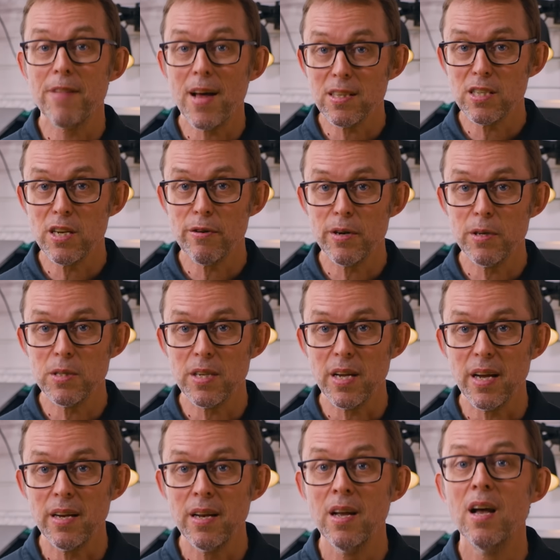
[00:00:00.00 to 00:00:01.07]
If that's your
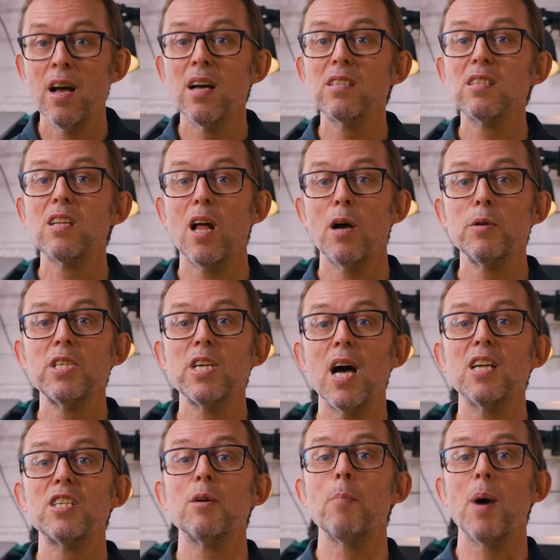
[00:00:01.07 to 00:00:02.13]
routine, a slow
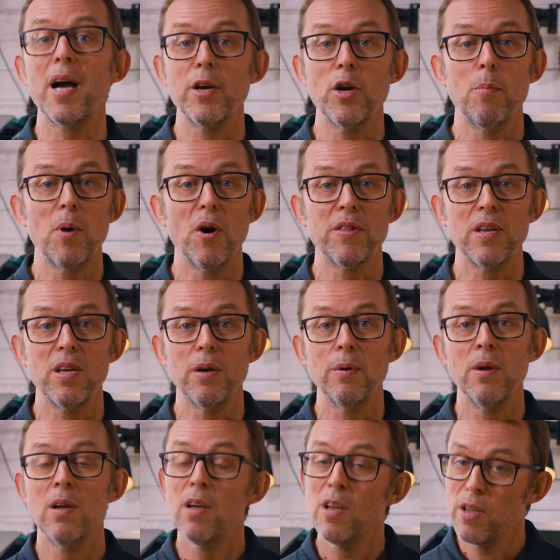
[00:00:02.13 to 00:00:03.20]
charger might not bother you.
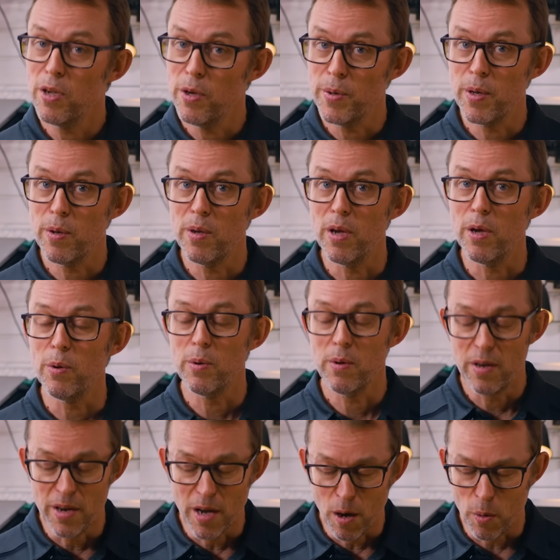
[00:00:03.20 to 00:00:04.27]
You do you,
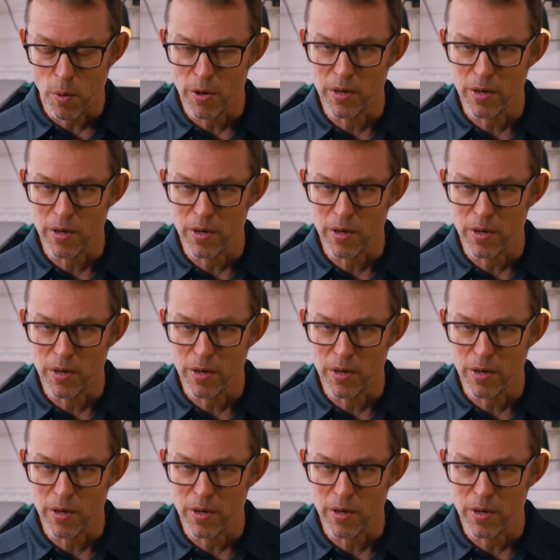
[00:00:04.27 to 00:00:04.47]
no